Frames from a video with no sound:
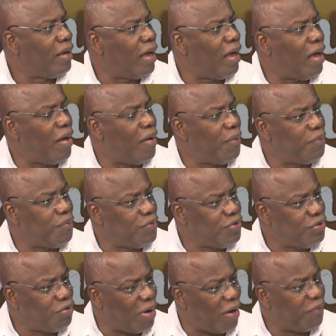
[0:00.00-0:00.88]

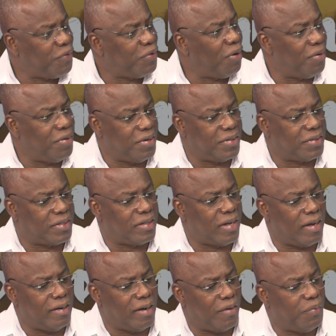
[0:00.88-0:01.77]
You have to
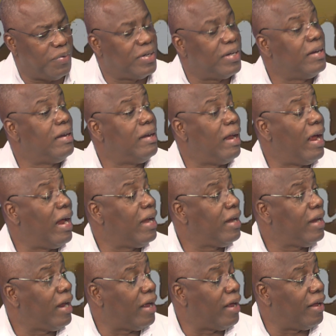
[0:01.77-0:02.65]
understand that within
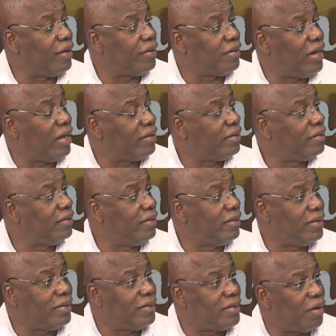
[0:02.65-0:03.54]
9 years, there are
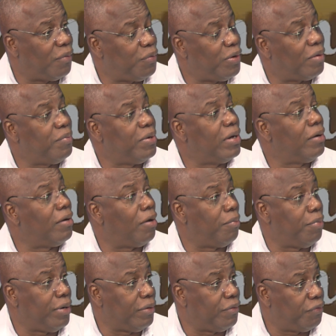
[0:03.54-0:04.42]
certain things that we have been
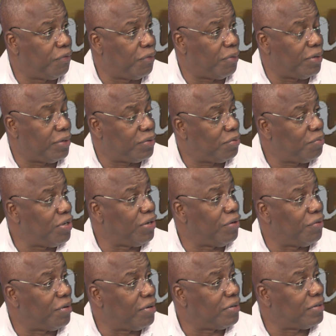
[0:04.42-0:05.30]
lobbying for, the
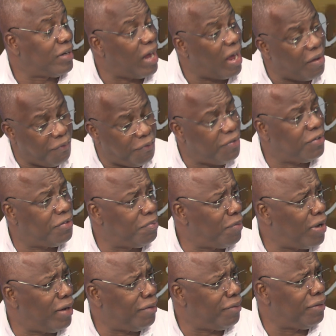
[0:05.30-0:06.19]
Tobagonians. The average
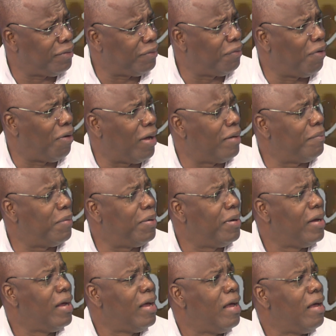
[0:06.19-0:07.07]
man on the ground, and
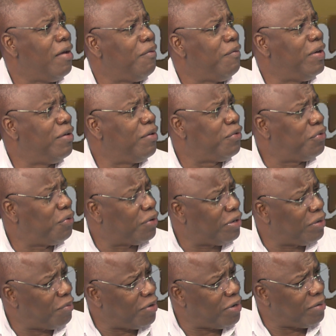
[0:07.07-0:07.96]
we're not
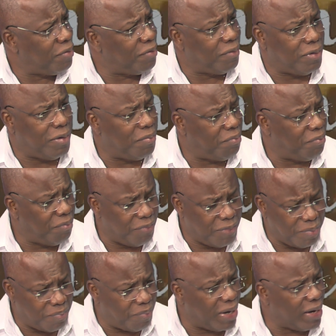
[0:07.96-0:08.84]
talking about
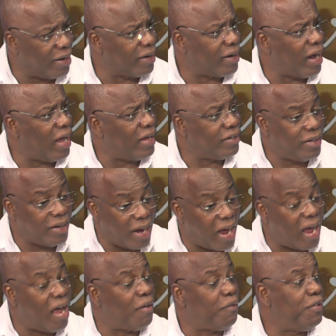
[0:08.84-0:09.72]
the bigger guys, the
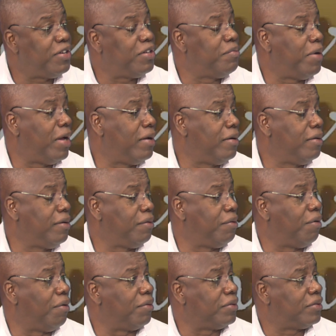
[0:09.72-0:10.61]
average man on the
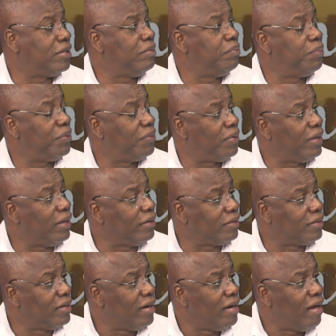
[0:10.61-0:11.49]
ground, simple
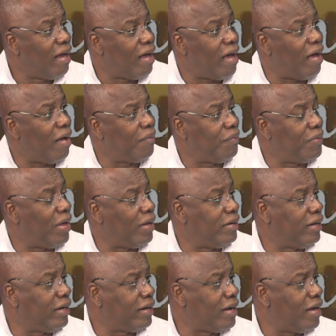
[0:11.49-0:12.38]
things that
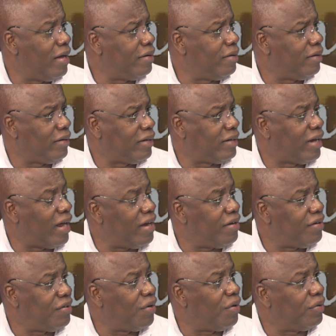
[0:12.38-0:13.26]
they can
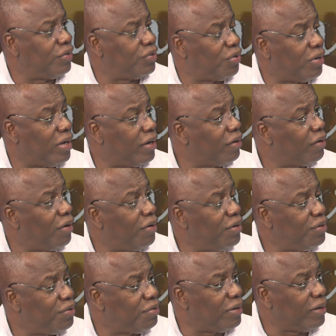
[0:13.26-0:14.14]
get done, tongue and
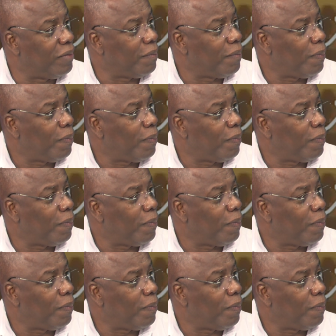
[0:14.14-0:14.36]
country.